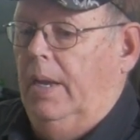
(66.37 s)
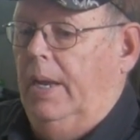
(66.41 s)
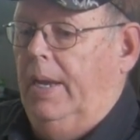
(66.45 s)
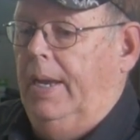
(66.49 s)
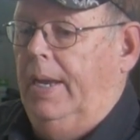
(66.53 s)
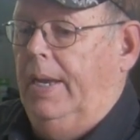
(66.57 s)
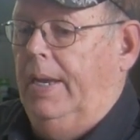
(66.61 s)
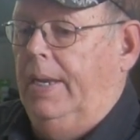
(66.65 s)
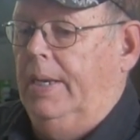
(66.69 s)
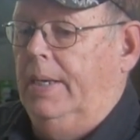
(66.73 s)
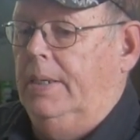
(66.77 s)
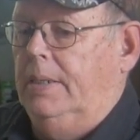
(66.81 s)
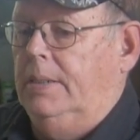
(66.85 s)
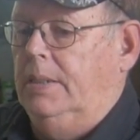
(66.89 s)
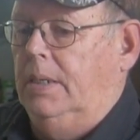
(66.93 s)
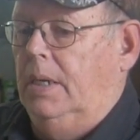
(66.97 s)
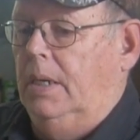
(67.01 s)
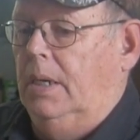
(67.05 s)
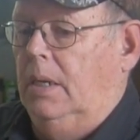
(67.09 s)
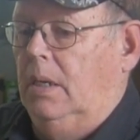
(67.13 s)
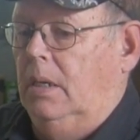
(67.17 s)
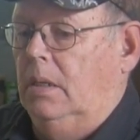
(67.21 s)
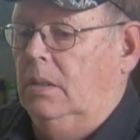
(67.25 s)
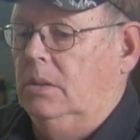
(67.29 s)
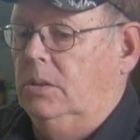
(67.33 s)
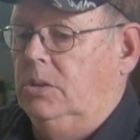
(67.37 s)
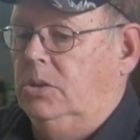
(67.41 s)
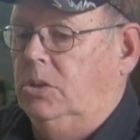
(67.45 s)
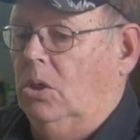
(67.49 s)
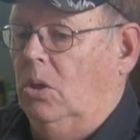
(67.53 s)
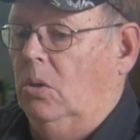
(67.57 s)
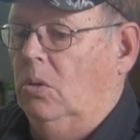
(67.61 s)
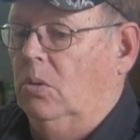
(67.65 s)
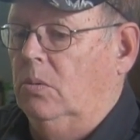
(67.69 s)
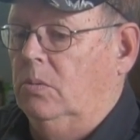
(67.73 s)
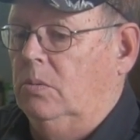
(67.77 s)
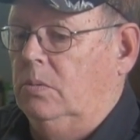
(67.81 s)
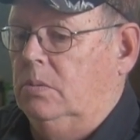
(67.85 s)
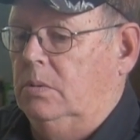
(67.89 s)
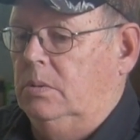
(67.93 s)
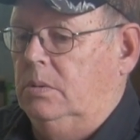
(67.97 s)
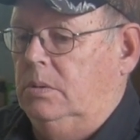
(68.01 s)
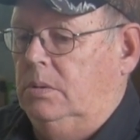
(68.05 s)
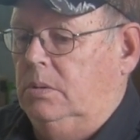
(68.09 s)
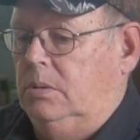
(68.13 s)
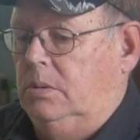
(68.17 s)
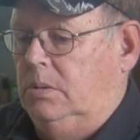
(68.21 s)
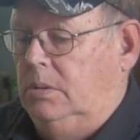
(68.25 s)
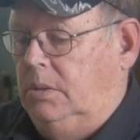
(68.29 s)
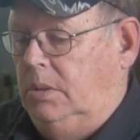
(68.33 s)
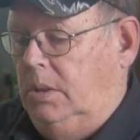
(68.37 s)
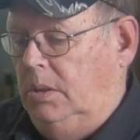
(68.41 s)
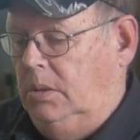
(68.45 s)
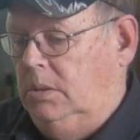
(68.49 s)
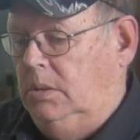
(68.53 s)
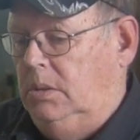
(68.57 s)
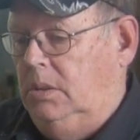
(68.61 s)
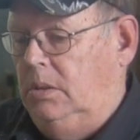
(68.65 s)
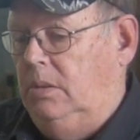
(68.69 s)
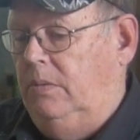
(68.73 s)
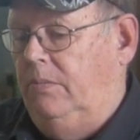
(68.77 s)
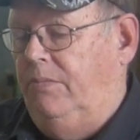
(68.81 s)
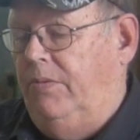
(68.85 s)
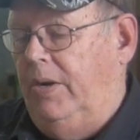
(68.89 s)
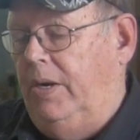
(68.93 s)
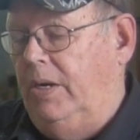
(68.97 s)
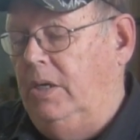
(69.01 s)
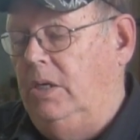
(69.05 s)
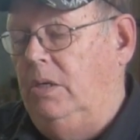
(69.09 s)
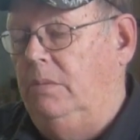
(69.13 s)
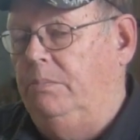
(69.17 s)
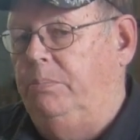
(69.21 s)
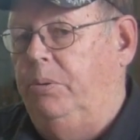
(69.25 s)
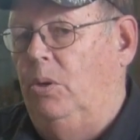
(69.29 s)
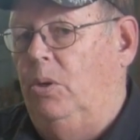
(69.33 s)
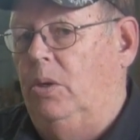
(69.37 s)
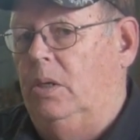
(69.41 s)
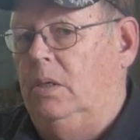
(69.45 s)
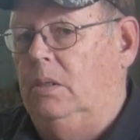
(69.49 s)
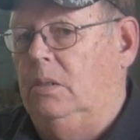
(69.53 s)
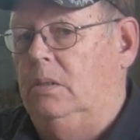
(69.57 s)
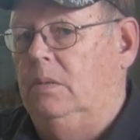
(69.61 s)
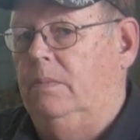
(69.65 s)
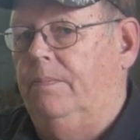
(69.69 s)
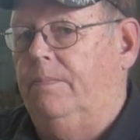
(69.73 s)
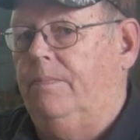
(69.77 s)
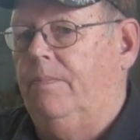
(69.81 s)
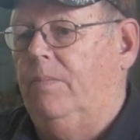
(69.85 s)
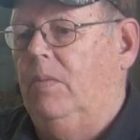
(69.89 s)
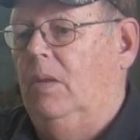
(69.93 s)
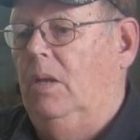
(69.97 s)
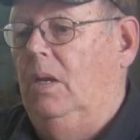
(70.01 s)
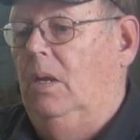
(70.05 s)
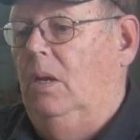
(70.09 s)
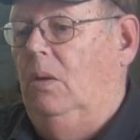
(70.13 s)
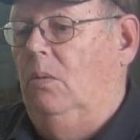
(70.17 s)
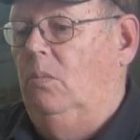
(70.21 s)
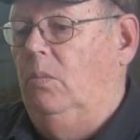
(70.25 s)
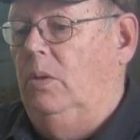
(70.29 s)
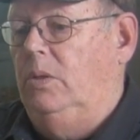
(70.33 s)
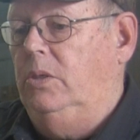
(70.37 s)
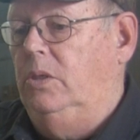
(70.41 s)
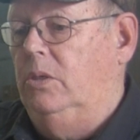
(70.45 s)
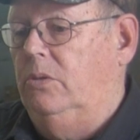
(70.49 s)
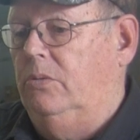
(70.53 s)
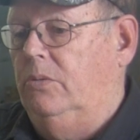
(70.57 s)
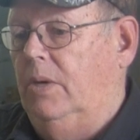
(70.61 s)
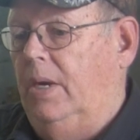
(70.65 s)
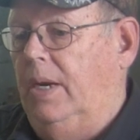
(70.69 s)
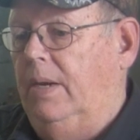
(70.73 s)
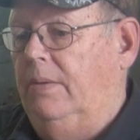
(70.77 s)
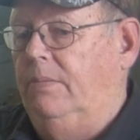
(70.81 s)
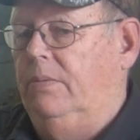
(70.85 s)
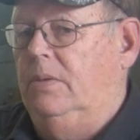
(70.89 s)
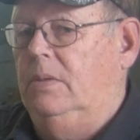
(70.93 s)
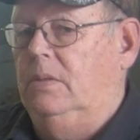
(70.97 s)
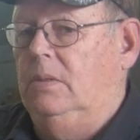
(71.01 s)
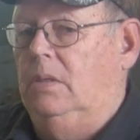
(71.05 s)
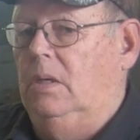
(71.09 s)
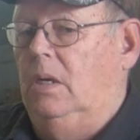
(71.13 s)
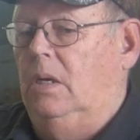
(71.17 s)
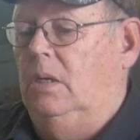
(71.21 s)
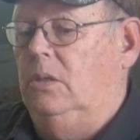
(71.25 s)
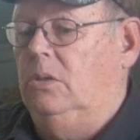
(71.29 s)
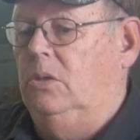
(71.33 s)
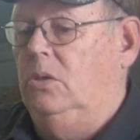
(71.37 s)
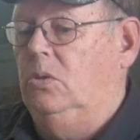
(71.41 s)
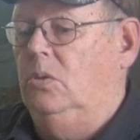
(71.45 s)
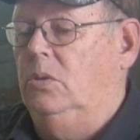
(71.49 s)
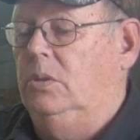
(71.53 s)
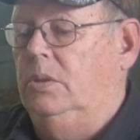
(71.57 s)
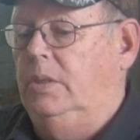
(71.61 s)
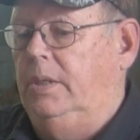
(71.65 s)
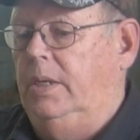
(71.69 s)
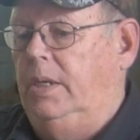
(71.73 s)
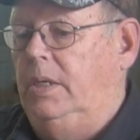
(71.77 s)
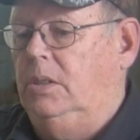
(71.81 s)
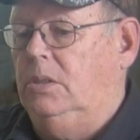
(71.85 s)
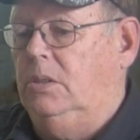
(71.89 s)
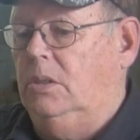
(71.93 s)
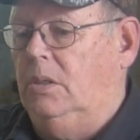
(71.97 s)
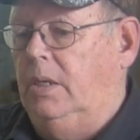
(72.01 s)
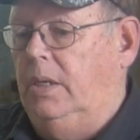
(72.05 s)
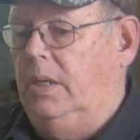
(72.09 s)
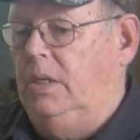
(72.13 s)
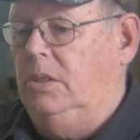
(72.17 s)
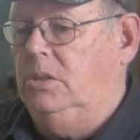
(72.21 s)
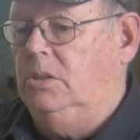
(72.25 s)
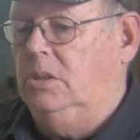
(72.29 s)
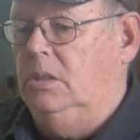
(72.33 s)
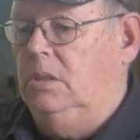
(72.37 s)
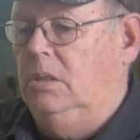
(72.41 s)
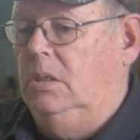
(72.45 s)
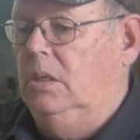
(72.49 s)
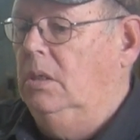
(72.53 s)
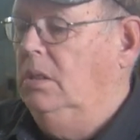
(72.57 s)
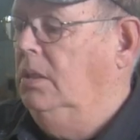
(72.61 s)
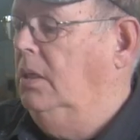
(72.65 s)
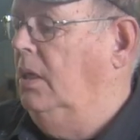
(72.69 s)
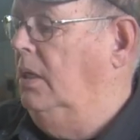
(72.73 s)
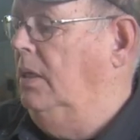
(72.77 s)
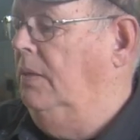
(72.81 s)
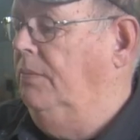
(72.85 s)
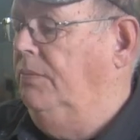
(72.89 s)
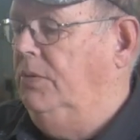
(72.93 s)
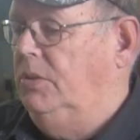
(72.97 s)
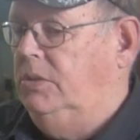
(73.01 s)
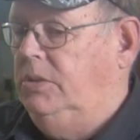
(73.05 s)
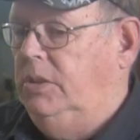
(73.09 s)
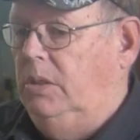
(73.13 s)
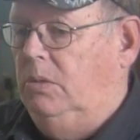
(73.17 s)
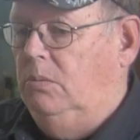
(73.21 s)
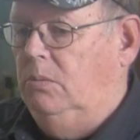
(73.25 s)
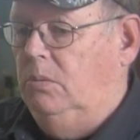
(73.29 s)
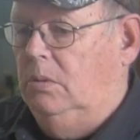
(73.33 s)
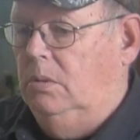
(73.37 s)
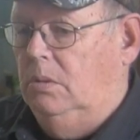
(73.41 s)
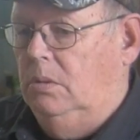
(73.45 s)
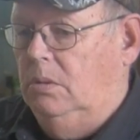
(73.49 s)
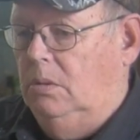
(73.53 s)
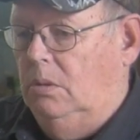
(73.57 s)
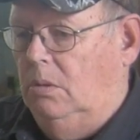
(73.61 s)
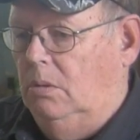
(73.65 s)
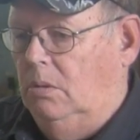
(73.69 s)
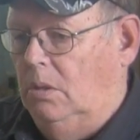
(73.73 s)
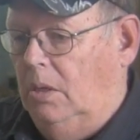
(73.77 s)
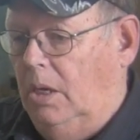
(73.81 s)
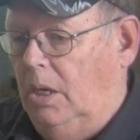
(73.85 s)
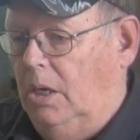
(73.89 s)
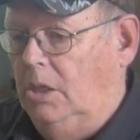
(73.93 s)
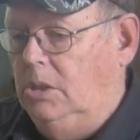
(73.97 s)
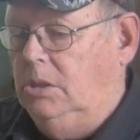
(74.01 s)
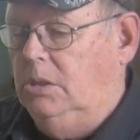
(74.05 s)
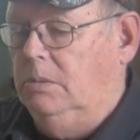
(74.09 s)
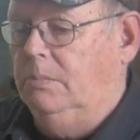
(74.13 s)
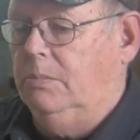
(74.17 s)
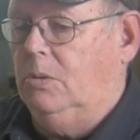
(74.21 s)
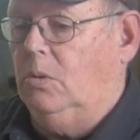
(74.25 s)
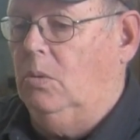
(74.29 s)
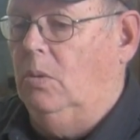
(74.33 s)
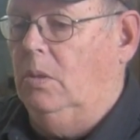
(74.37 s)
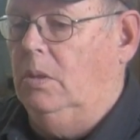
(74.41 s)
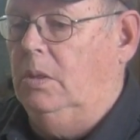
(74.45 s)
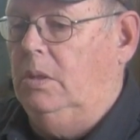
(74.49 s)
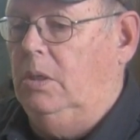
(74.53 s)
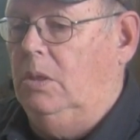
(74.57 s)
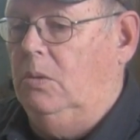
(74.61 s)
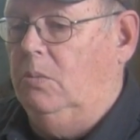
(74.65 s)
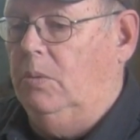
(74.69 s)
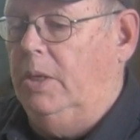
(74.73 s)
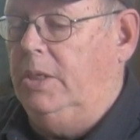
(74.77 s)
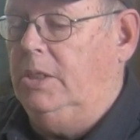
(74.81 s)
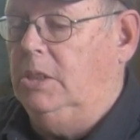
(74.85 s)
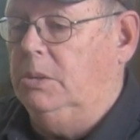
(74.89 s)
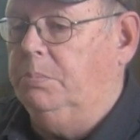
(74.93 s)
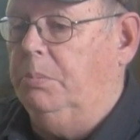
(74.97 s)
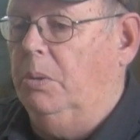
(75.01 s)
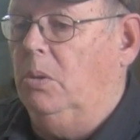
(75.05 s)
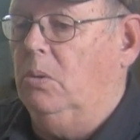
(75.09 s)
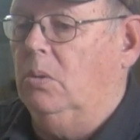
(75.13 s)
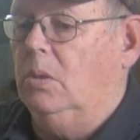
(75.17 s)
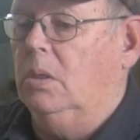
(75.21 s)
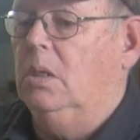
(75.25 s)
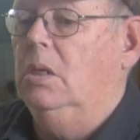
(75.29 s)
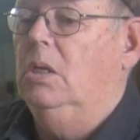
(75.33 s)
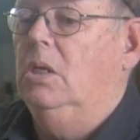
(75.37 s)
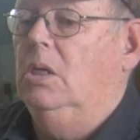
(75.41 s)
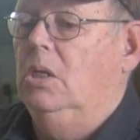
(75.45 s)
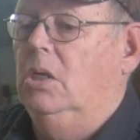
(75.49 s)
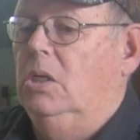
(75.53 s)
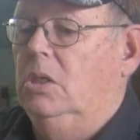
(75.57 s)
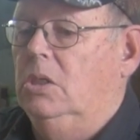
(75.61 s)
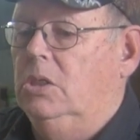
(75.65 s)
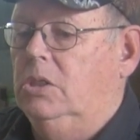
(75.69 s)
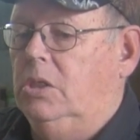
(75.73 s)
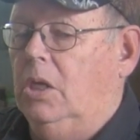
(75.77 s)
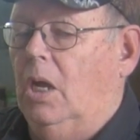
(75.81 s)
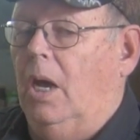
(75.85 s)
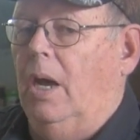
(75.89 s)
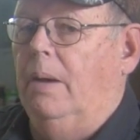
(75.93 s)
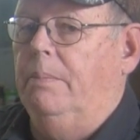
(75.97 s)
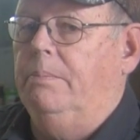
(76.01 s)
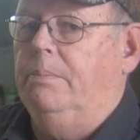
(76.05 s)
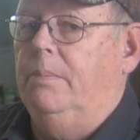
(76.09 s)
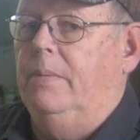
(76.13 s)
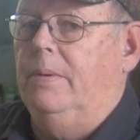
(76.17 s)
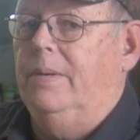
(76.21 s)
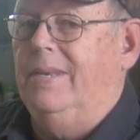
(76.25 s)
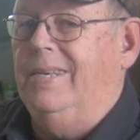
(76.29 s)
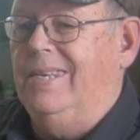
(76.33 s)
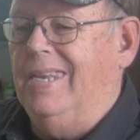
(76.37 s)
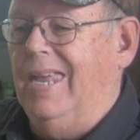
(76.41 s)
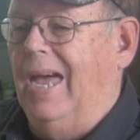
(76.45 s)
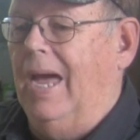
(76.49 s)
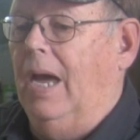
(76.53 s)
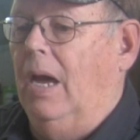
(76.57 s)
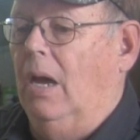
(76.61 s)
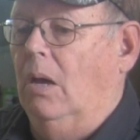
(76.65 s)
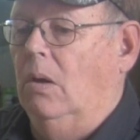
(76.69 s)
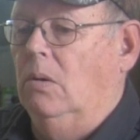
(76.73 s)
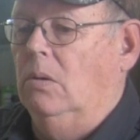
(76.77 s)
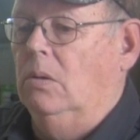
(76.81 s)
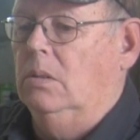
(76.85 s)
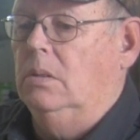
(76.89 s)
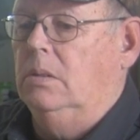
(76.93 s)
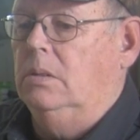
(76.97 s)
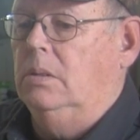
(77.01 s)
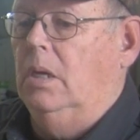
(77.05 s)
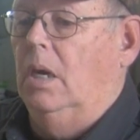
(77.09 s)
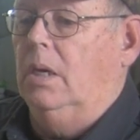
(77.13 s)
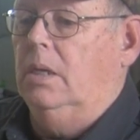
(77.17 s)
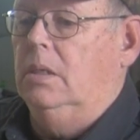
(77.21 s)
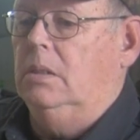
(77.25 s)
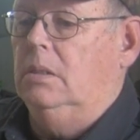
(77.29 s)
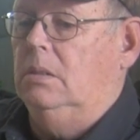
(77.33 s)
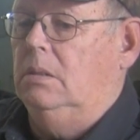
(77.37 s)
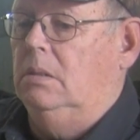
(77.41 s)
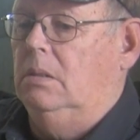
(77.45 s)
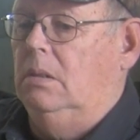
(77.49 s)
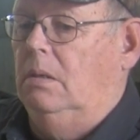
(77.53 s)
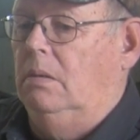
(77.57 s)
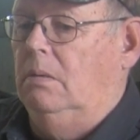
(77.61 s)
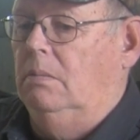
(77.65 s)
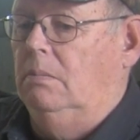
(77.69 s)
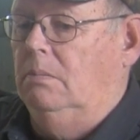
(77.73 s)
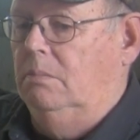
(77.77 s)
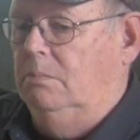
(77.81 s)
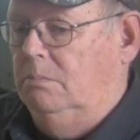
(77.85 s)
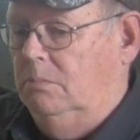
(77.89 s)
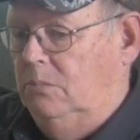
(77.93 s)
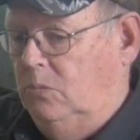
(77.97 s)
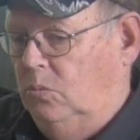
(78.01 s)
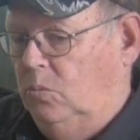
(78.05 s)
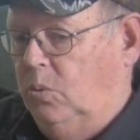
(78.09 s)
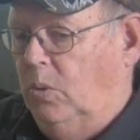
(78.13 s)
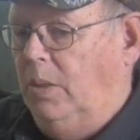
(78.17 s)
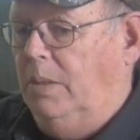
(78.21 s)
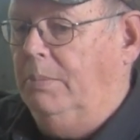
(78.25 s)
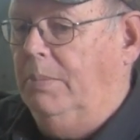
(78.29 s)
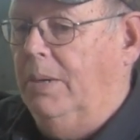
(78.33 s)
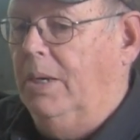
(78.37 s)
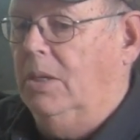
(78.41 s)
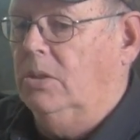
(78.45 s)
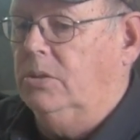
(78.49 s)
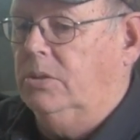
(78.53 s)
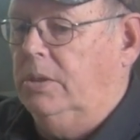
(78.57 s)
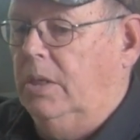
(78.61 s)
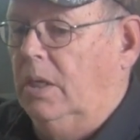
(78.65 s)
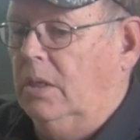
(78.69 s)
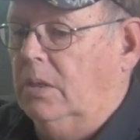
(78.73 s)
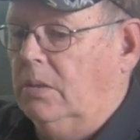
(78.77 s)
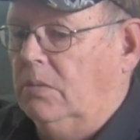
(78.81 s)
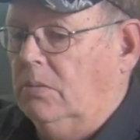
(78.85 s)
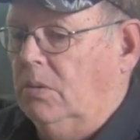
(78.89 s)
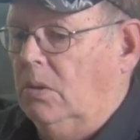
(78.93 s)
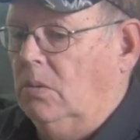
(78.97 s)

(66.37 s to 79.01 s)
And so this is very important when you're driving a newer diesel engine, that if you see large quantity of white smoke, stop now, not 20 miles down the